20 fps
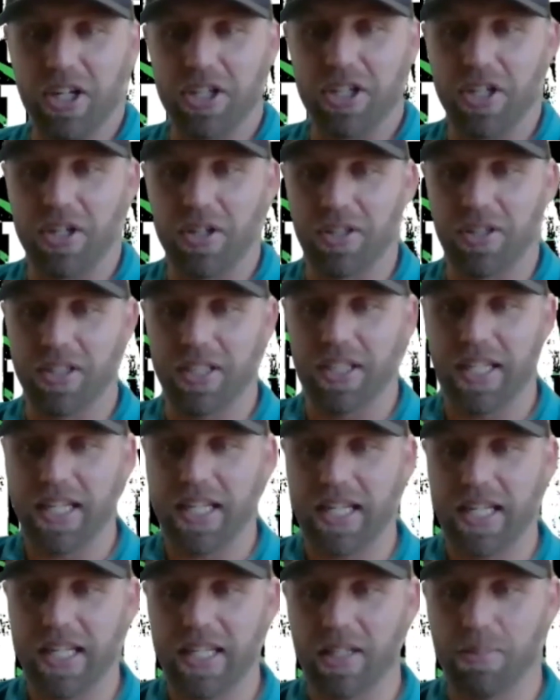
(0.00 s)
are
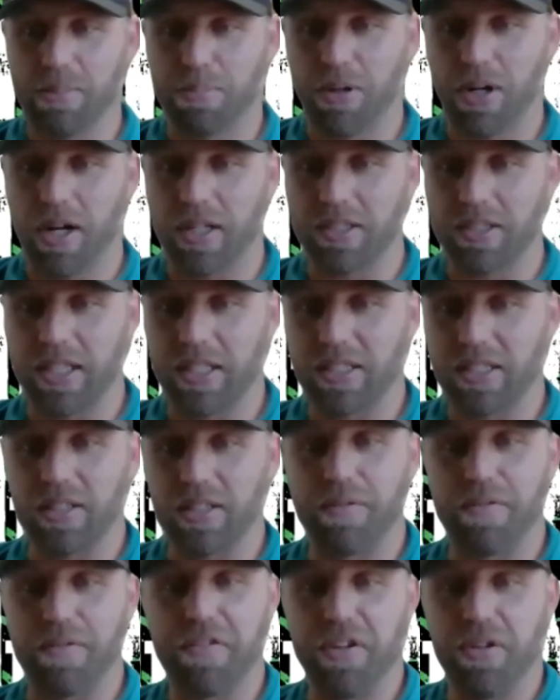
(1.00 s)
currently in the process
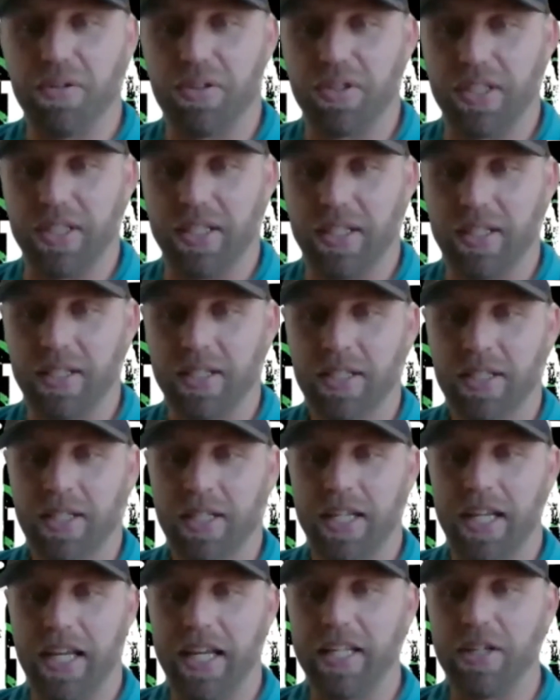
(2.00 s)
of fusing.
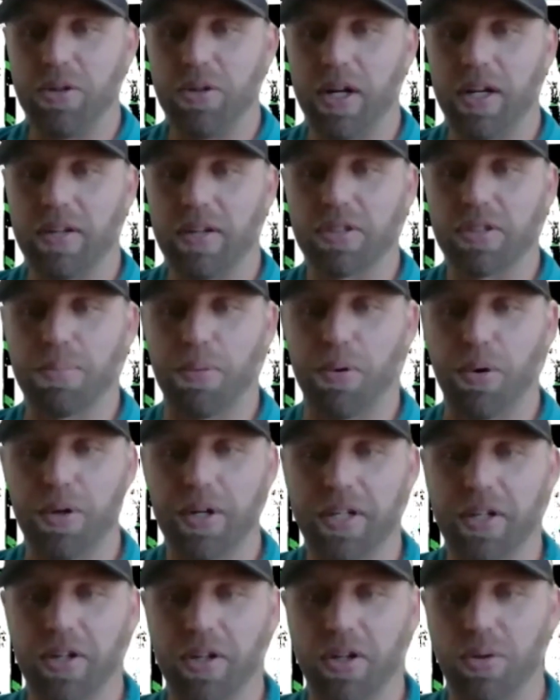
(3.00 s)
Any way of
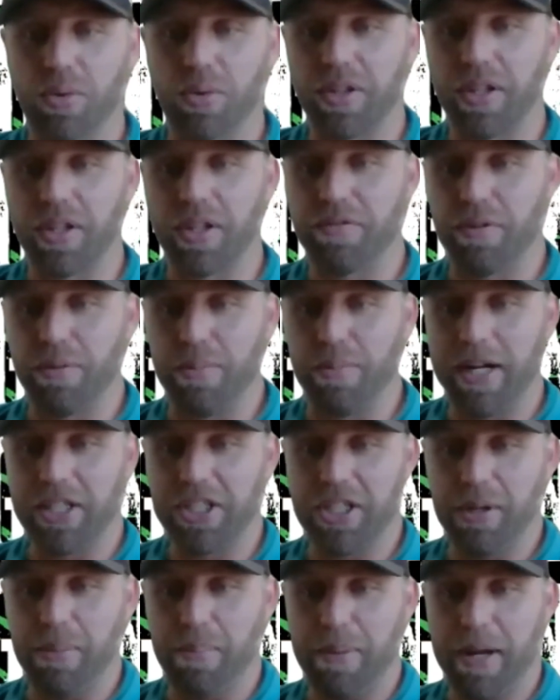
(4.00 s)
supporting her with
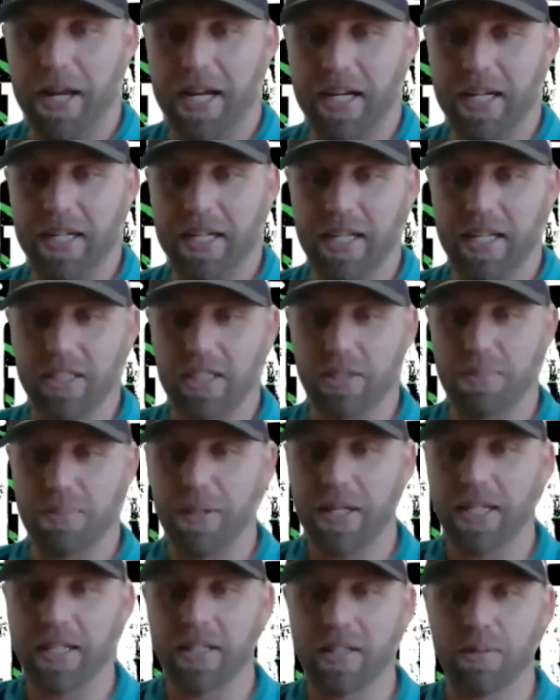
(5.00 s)
inflammation, pain, and
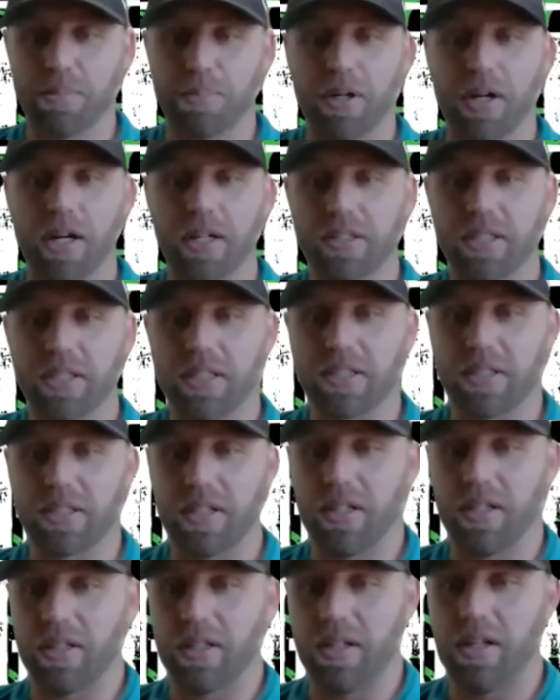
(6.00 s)
speeding the process
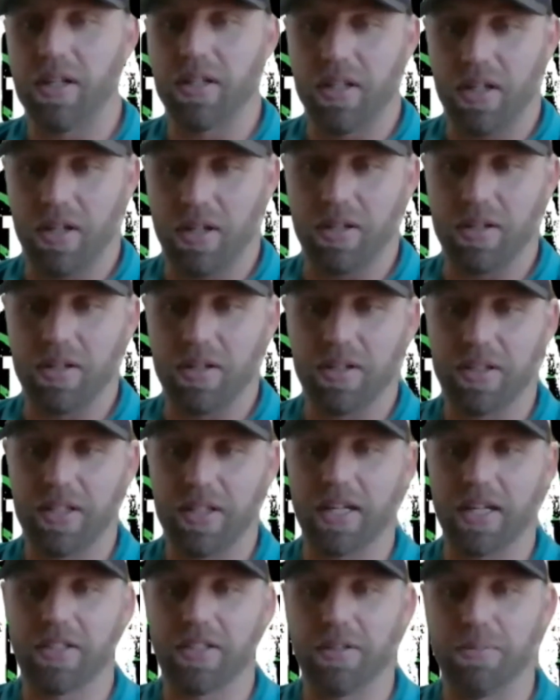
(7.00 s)
along?
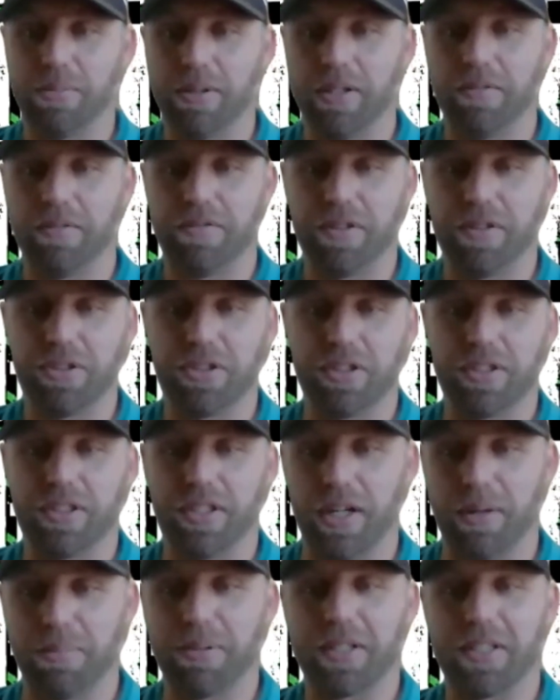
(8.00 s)
That could be a future
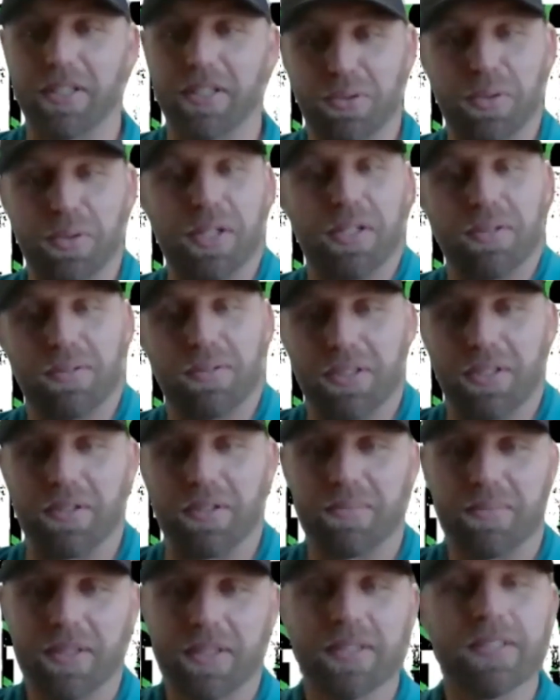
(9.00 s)
topic as well.
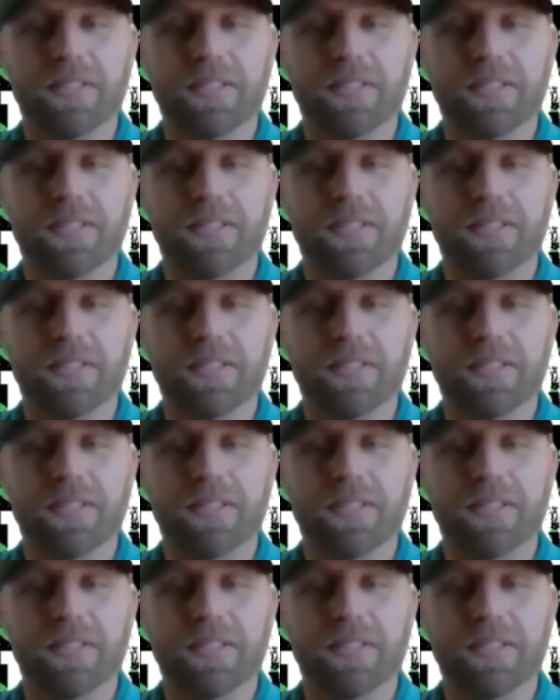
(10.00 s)
So